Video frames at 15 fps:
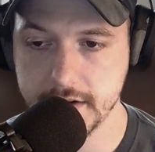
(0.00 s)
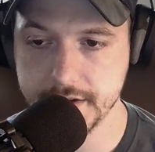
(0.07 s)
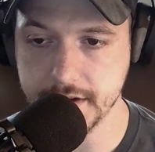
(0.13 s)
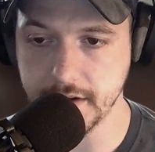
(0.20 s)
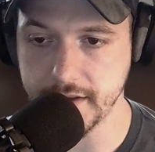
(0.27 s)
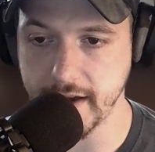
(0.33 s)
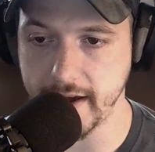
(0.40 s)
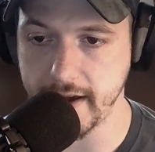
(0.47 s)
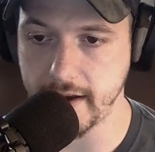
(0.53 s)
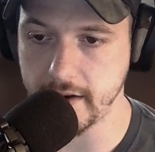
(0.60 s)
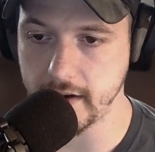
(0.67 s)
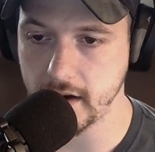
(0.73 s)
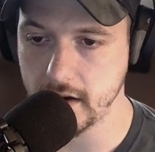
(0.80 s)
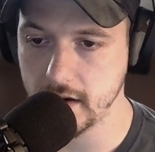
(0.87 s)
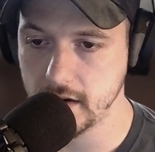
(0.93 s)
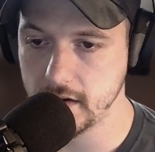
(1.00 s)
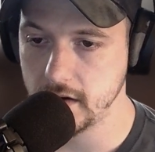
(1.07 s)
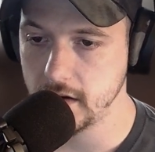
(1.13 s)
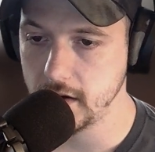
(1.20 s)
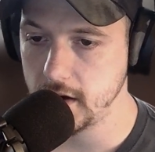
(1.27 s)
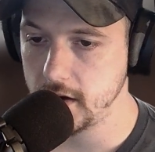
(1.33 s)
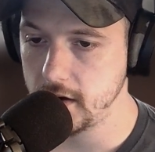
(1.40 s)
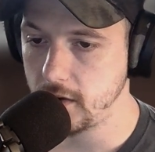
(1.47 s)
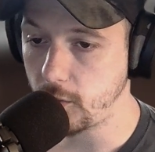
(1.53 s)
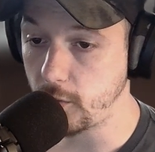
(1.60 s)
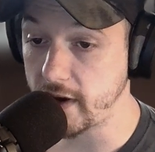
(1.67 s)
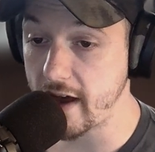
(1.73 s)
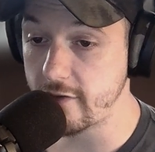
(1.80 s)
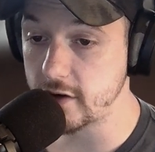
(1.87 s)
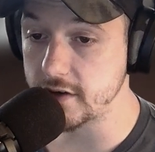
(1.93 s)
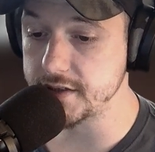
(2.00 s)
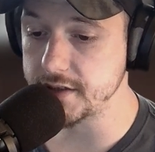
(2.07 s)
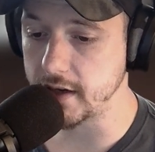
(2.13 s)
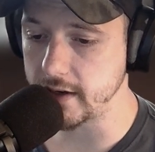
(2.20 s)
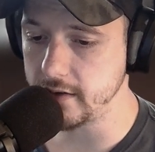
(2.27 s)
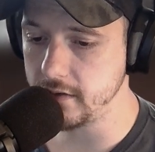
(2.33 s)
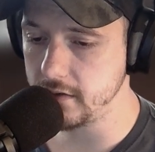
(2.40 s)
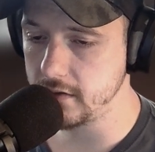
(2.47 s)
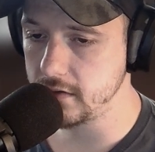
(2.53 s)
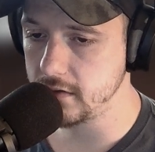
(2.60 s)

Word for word: So then we have our son,